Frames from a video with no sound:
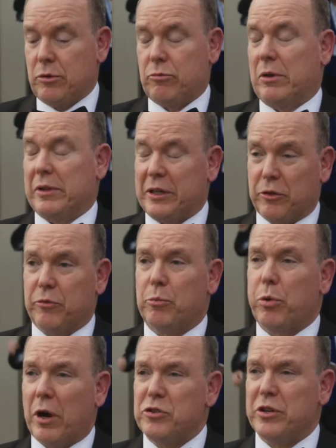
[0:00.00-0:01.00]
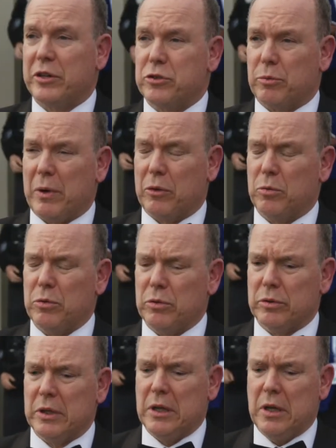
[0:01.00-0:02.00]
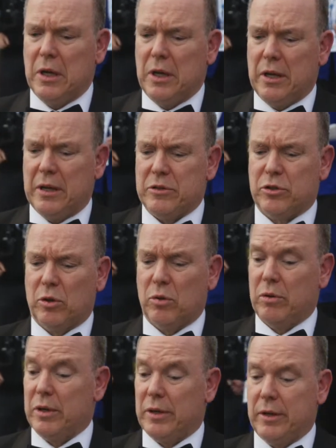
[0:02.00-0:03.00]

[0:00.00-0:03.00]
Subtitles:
collective projects around the world. And so